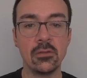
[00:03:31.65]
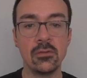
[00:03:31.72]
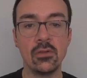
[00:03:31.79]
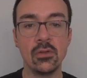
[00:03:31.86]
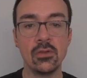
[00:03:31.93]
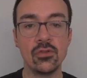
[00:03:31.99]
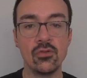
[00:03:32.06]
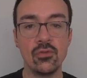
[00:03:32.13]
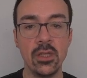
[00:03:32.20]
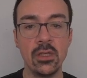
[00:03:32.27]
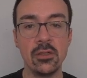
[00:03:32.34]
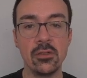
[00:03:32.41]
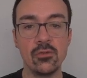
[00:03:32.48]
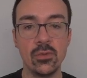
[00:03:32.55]
the
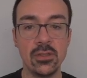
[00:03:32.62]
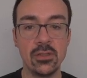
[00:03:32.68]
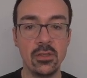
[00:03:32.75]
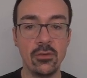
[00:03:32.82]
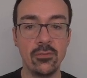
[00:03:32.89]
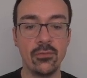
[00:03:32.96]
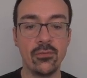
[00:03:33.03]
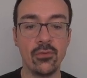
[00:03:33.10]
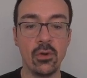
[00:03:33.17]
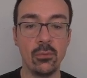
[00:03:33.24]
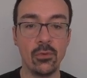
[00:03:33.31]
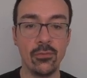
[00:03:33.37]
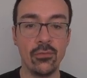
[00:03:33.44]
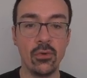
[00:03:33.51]
string is received from
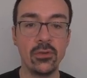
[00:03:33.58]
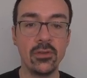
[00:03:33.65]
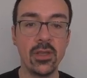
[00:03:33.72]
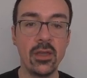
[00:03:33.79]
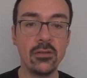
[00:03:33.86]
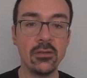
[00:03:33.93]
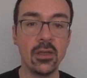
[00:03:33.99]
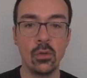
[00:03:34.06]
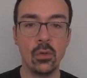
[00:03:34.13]
the front end.